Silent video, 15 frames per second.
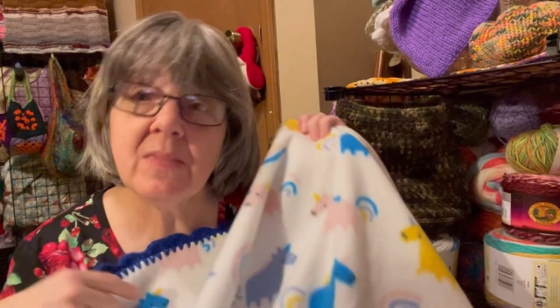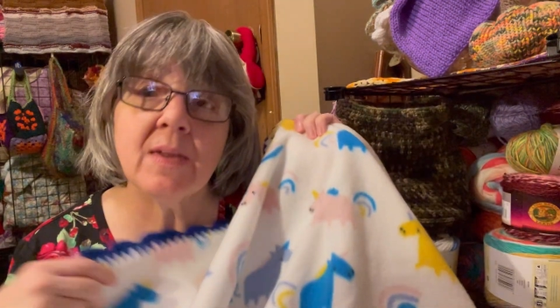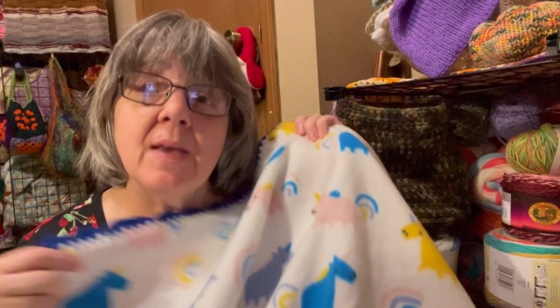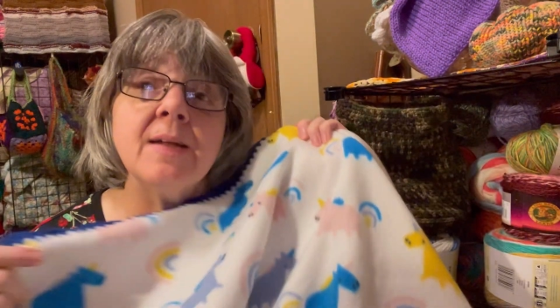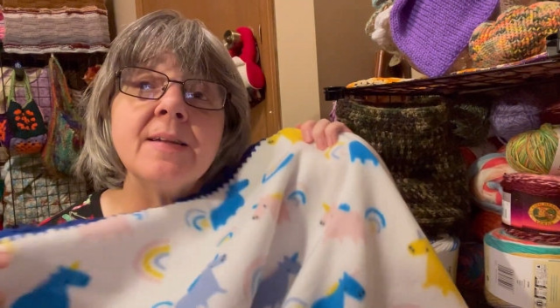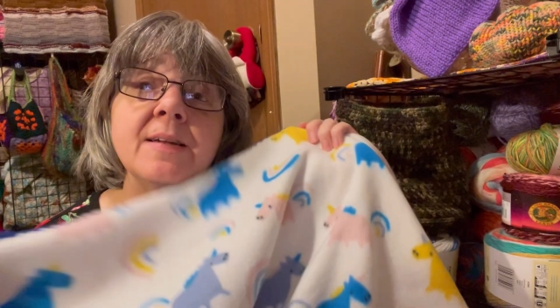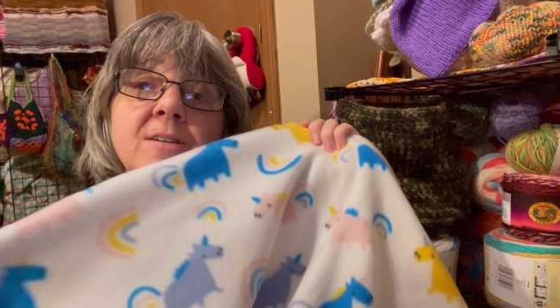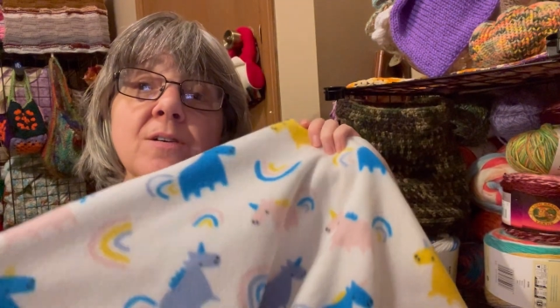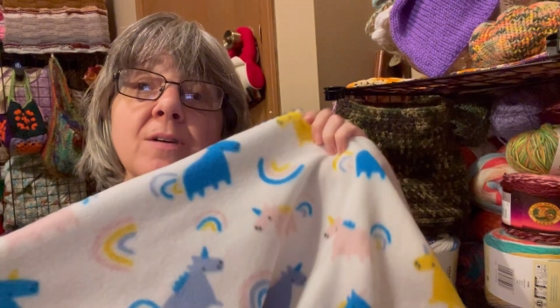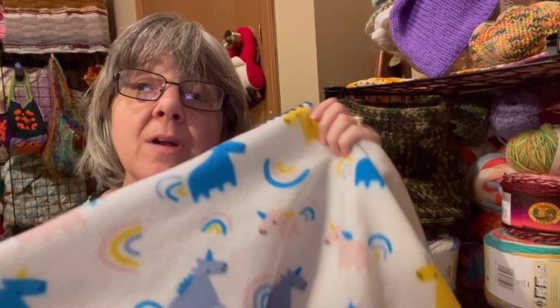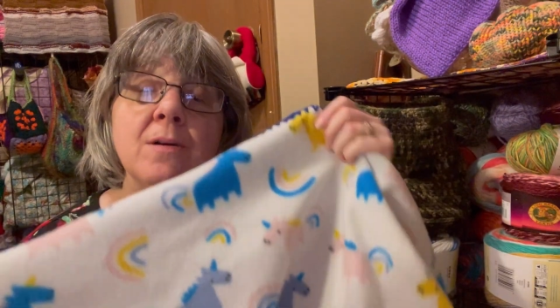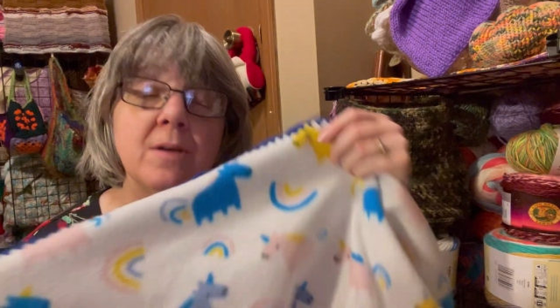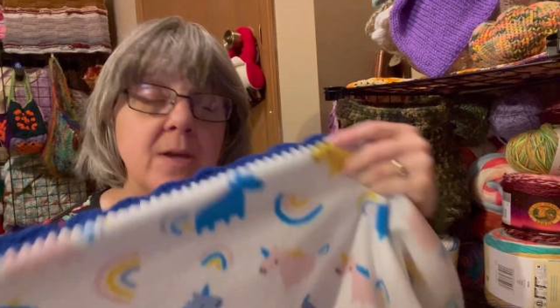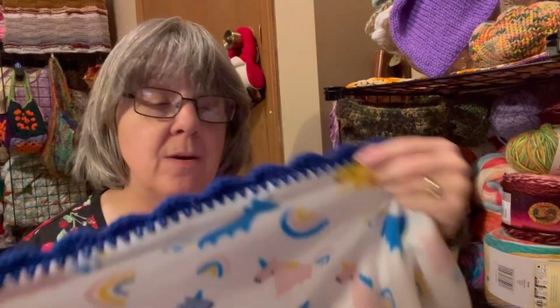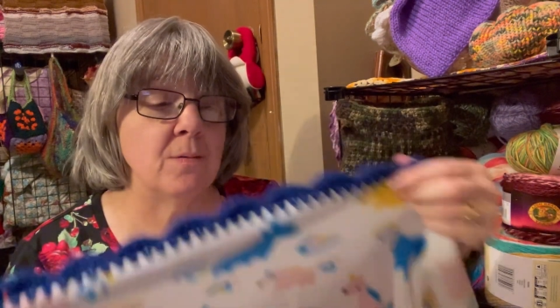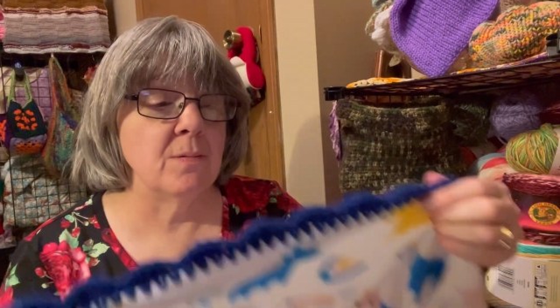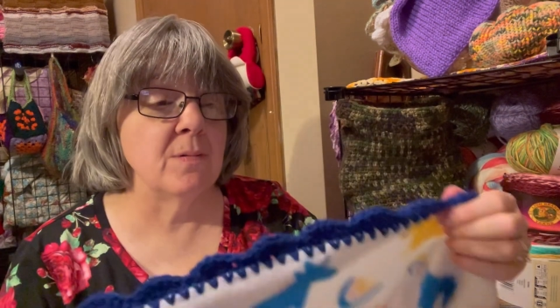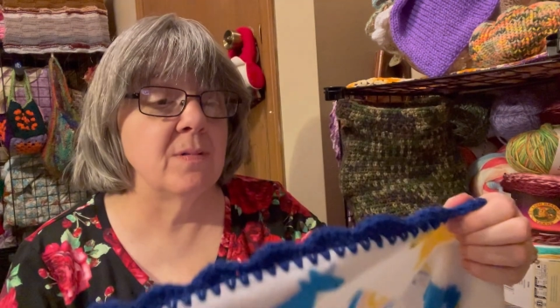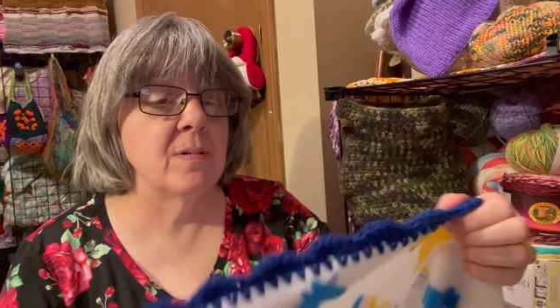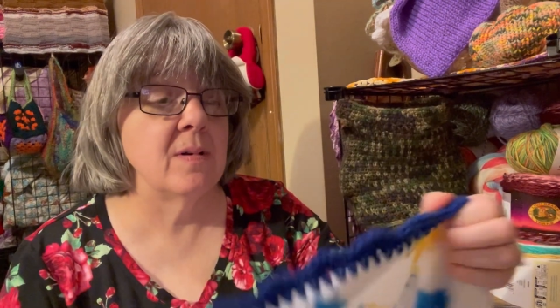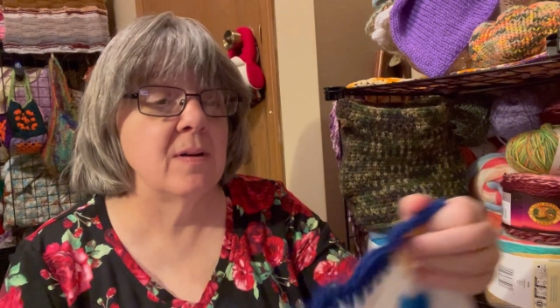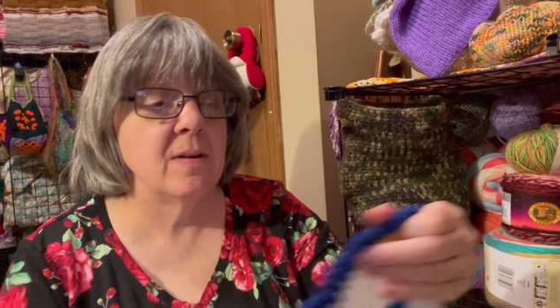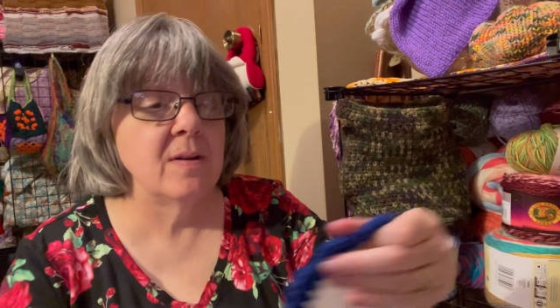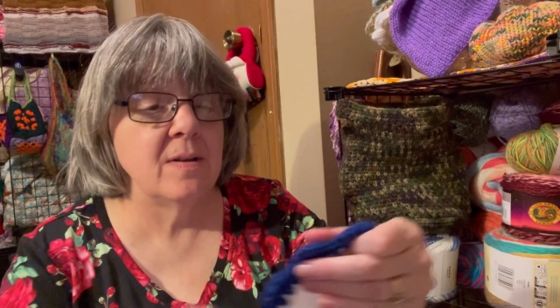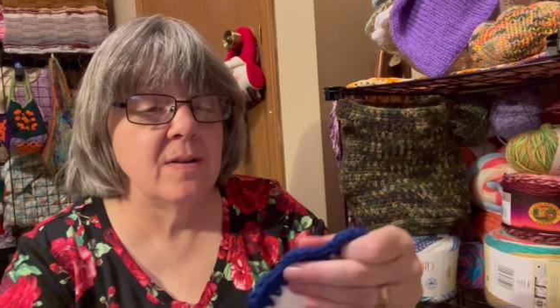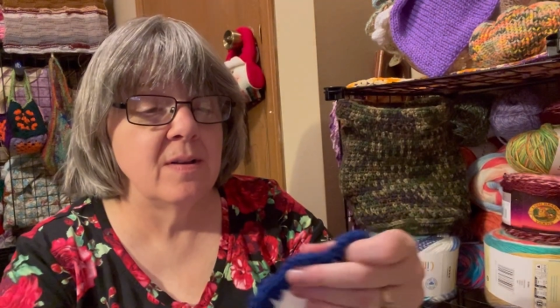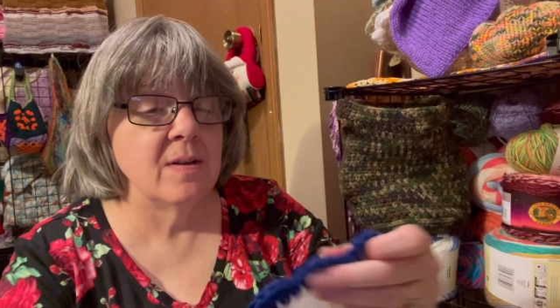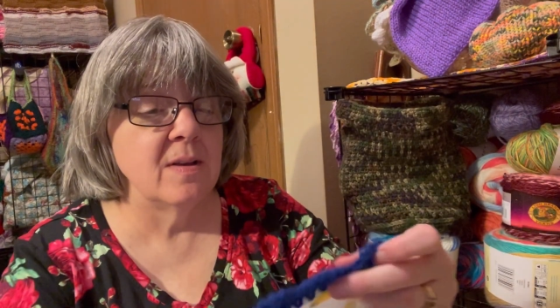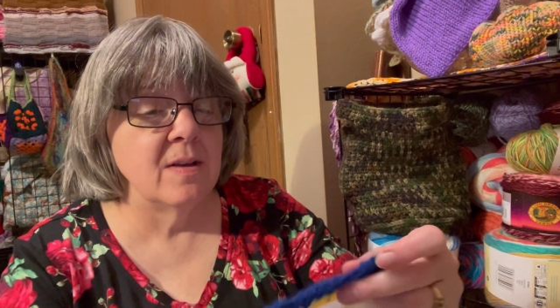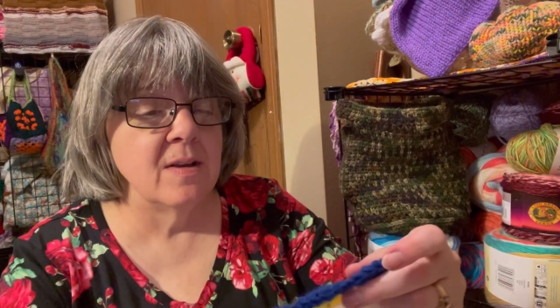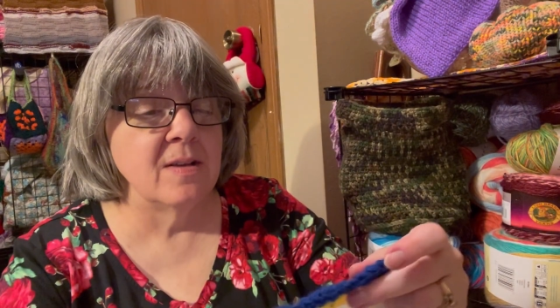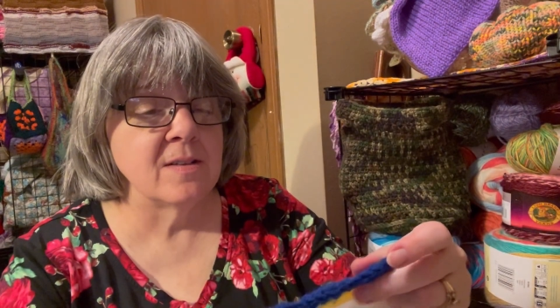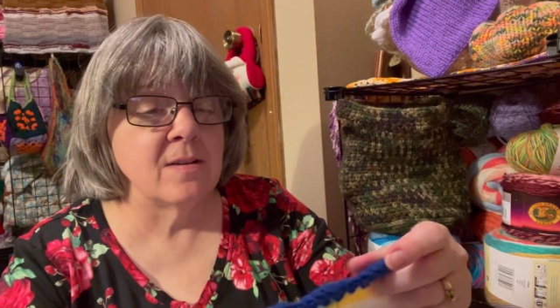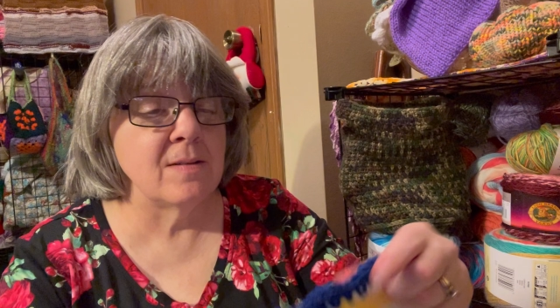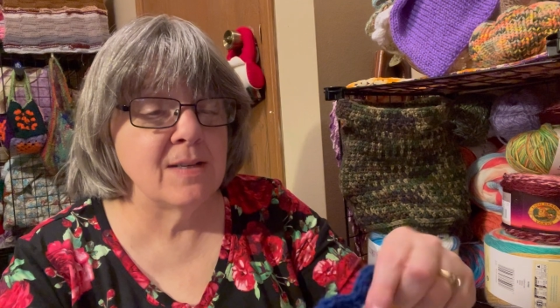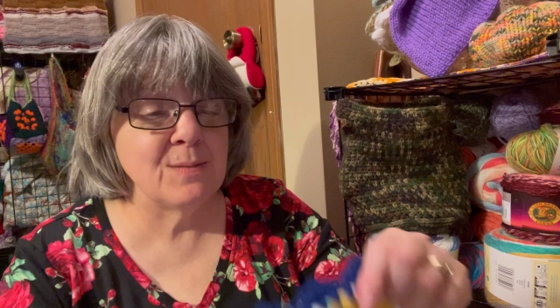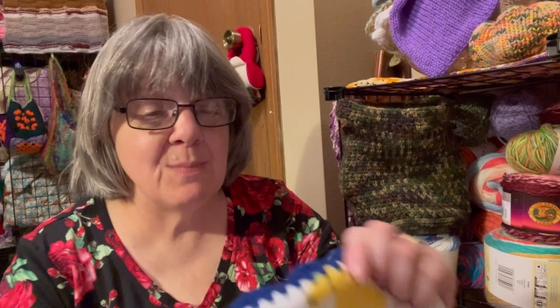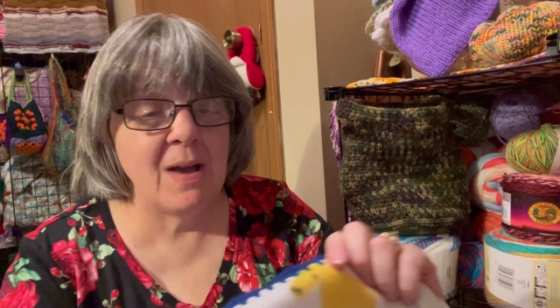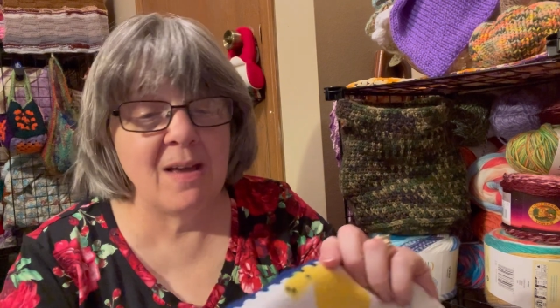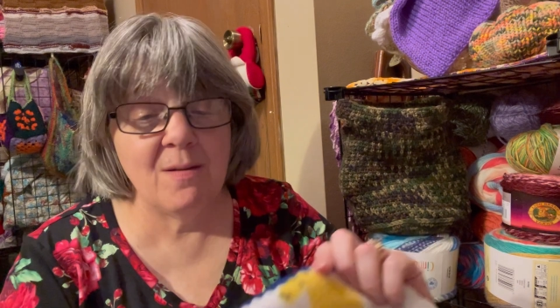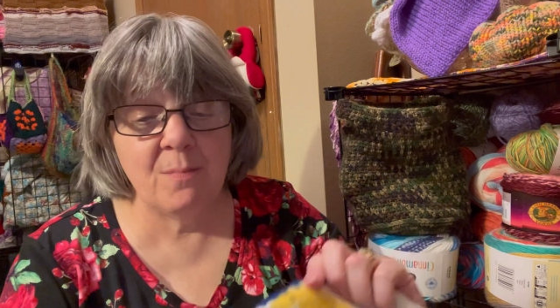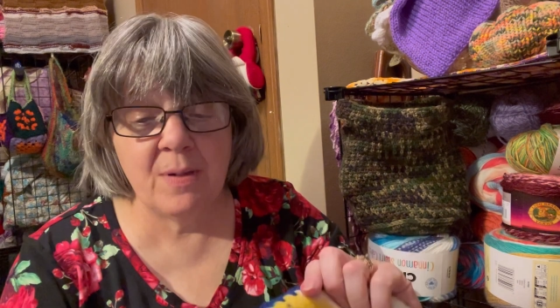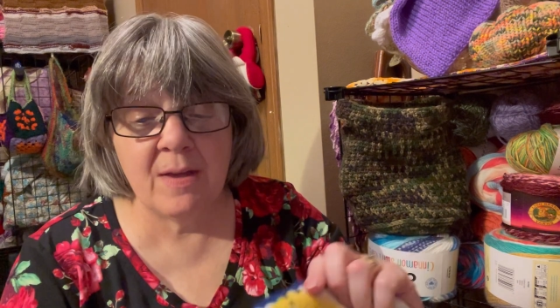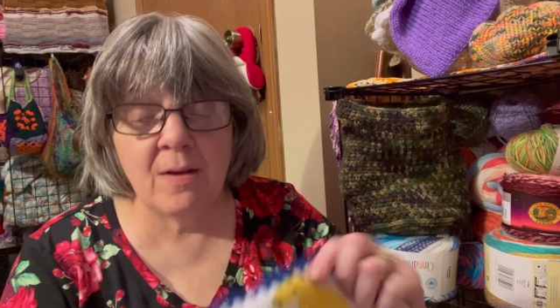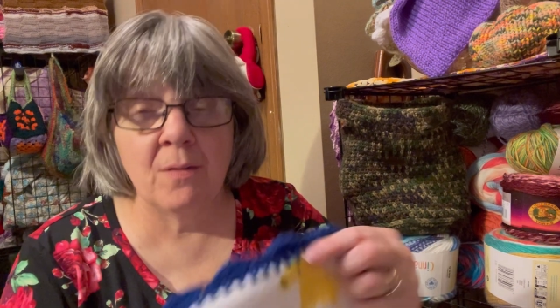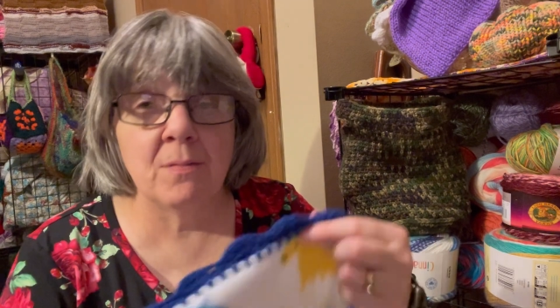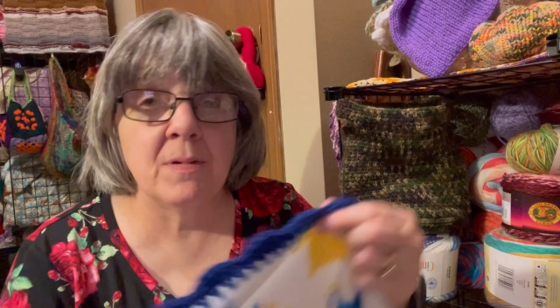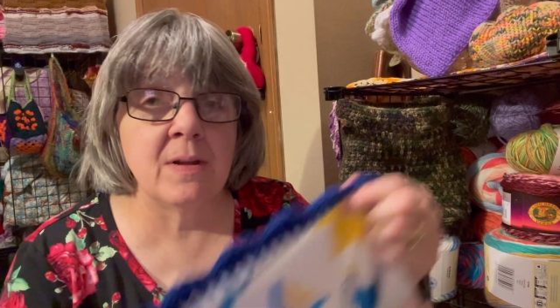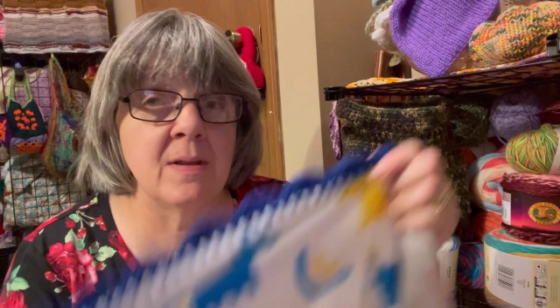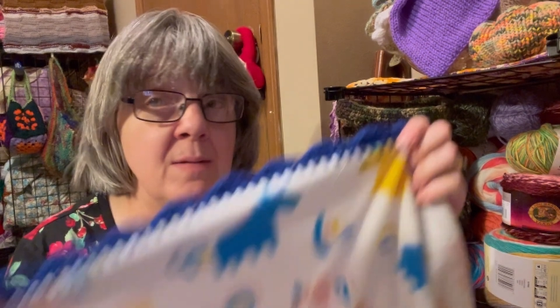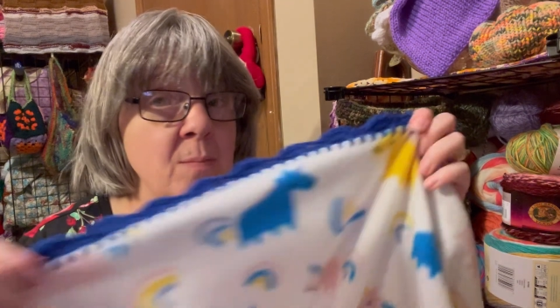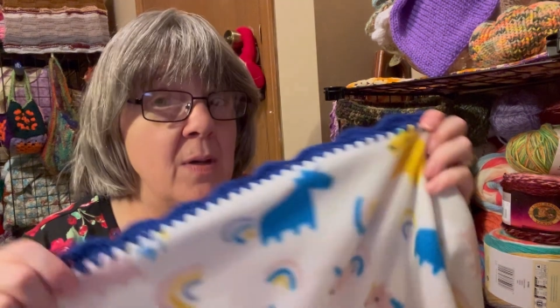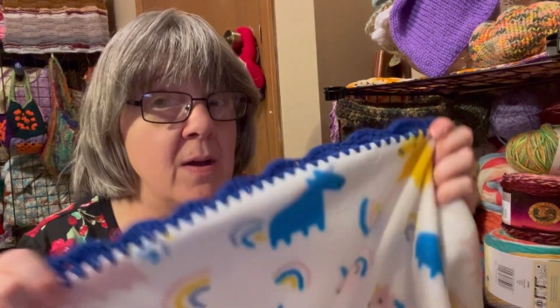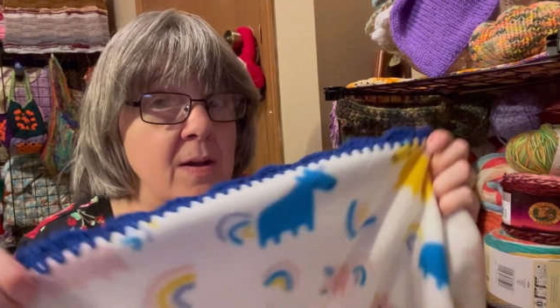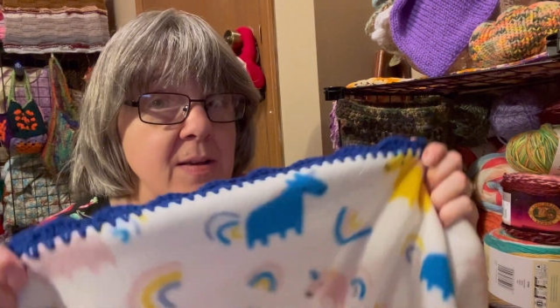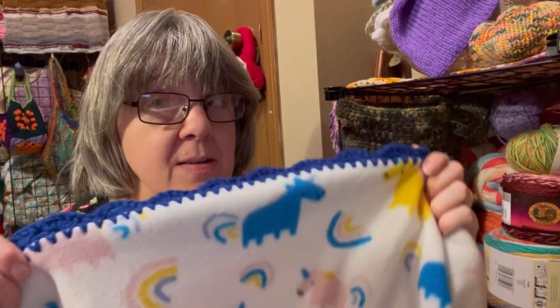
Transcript: It did turn out cute. So this might be only my